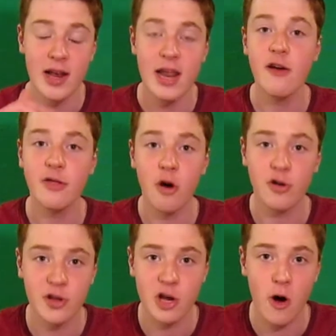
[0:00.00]
Leave your
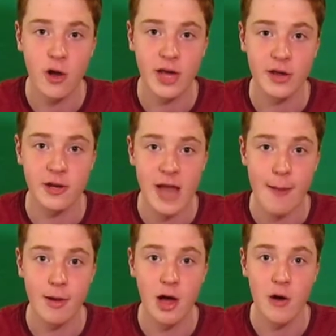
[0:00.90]
thoughts in the comment section
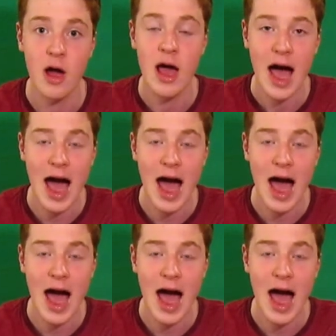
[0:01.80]
down below.